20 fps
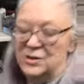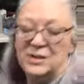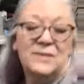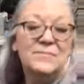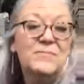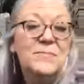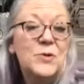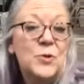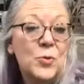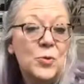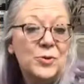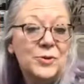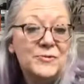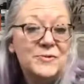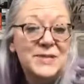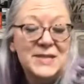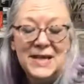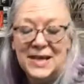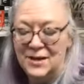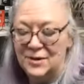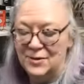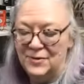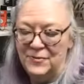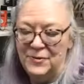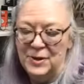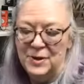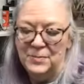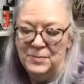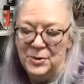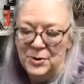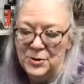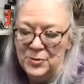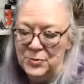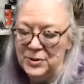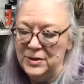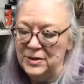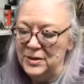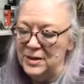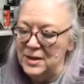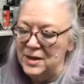it's actually north of Seattle,
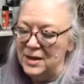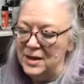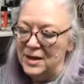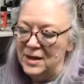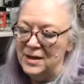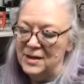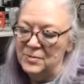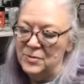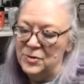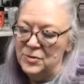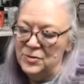Philip Baldwin,